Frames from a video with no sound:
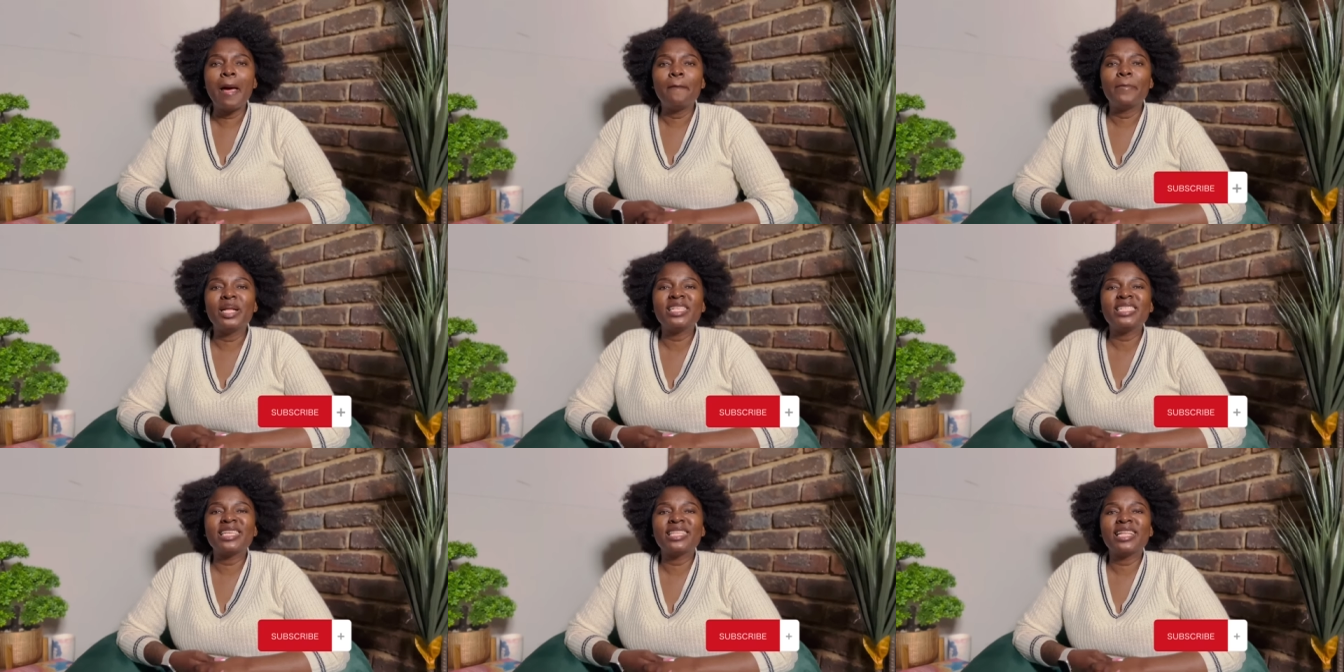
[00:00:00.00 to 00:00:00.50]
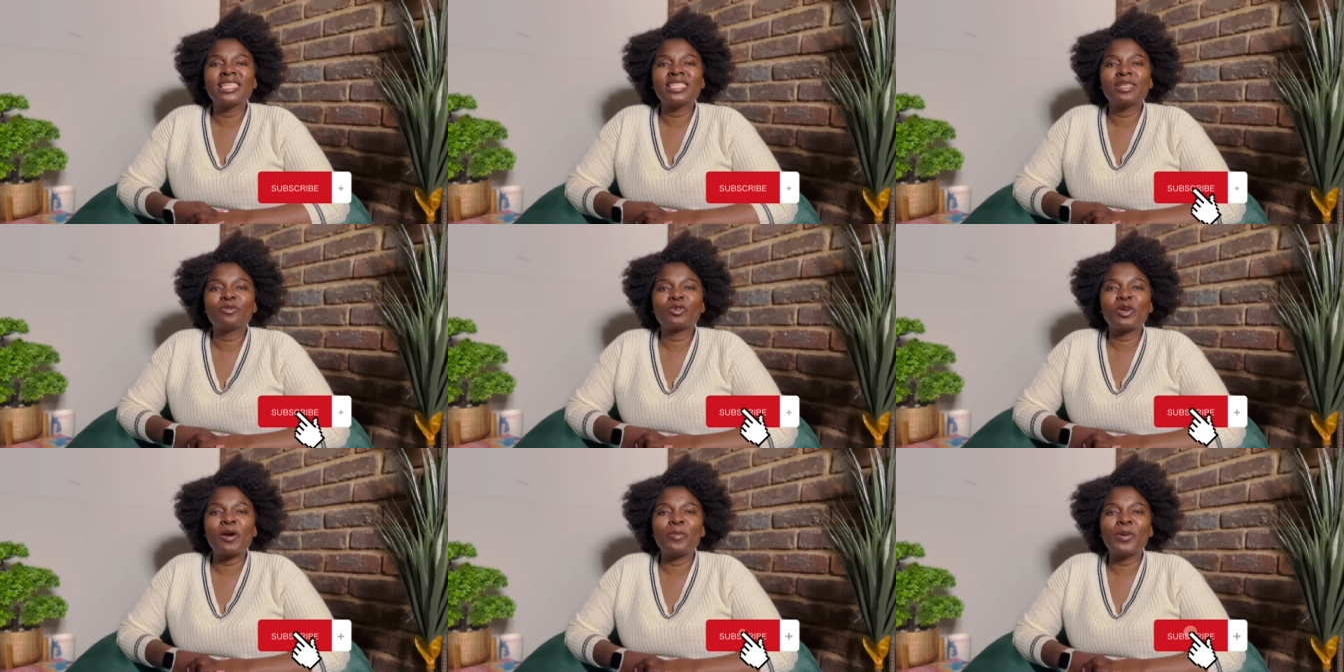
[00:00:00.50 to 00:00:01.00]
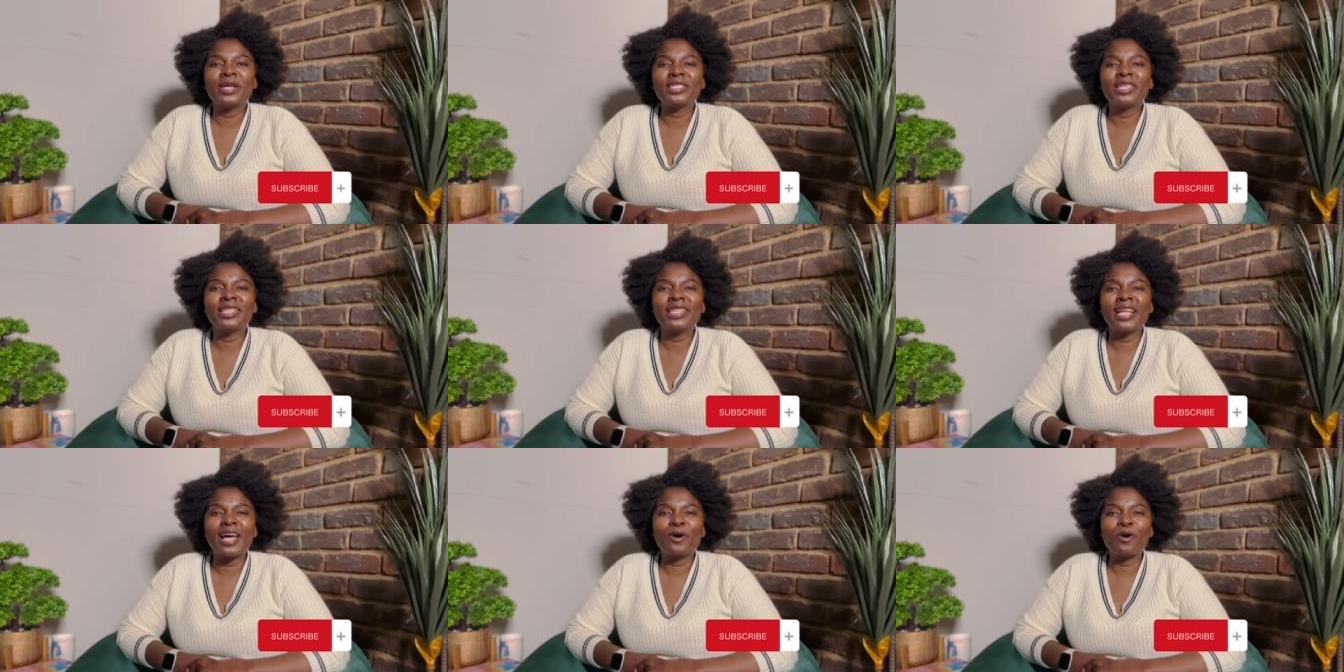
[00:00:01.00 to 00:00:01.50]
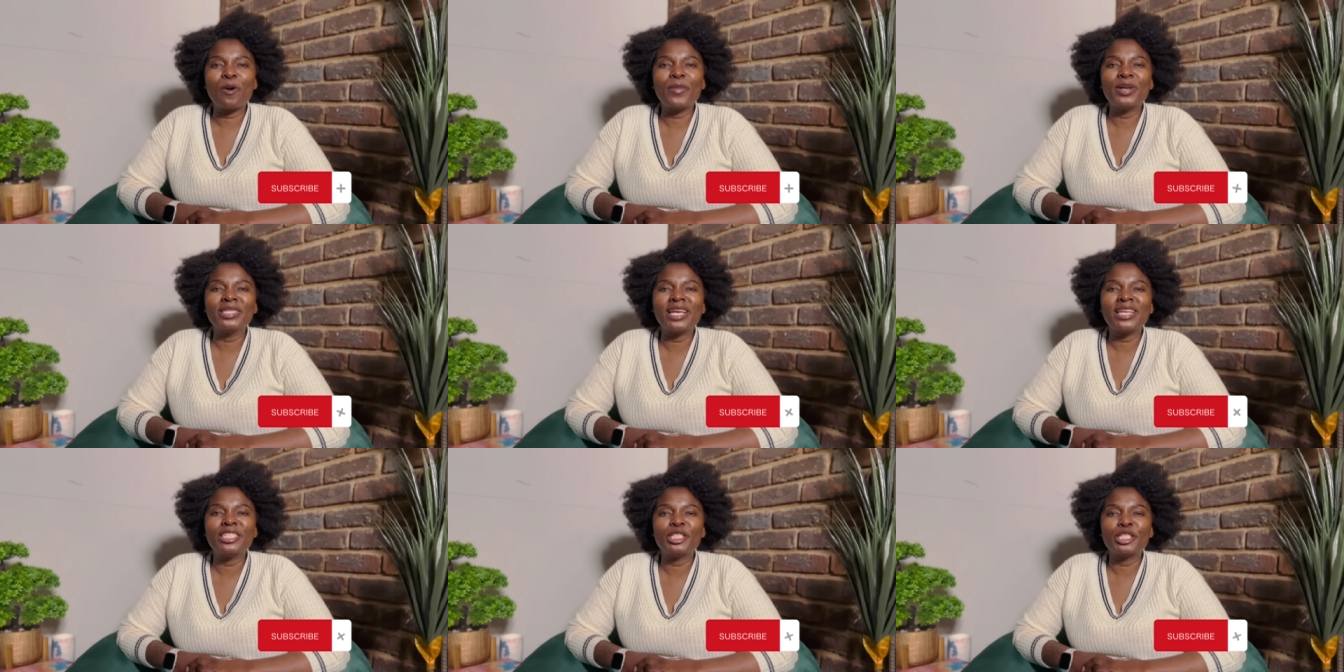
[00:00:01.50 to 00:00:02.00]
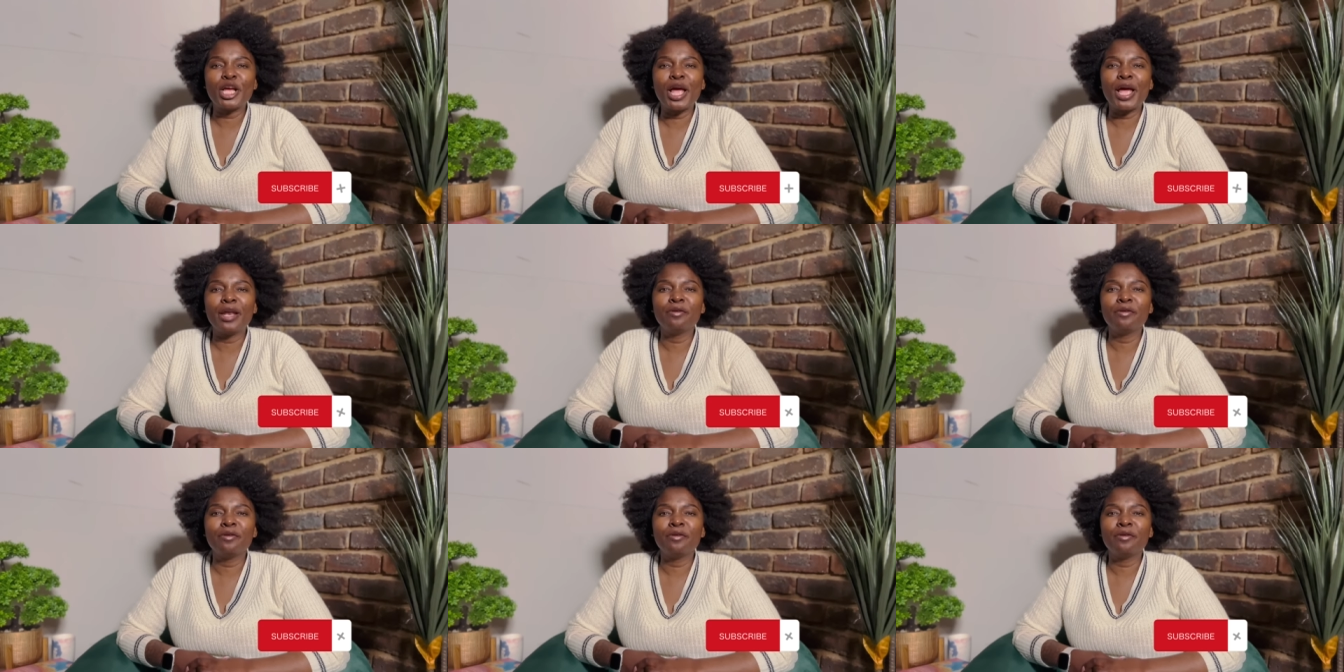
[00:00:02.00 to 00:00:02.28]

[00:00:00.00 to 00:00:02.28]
Please hit that subscribe button, like, comment, and share.